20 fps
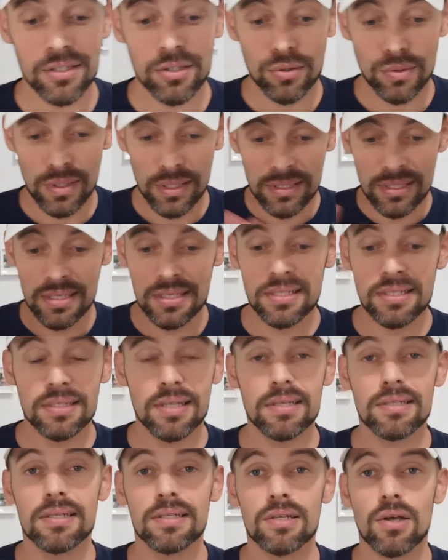So these
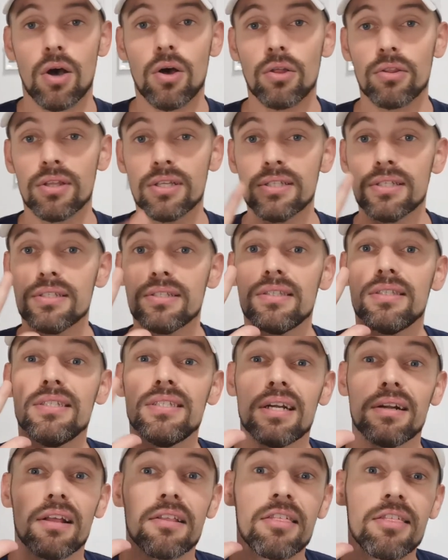
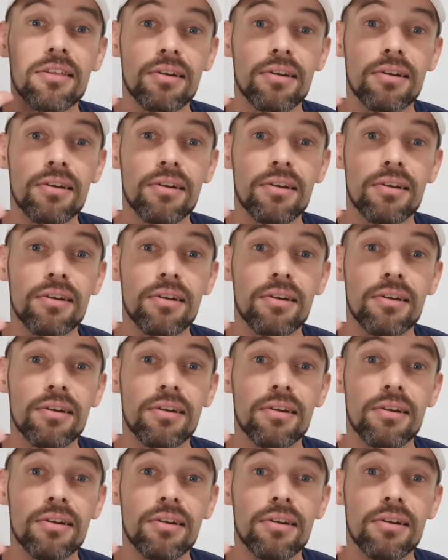are the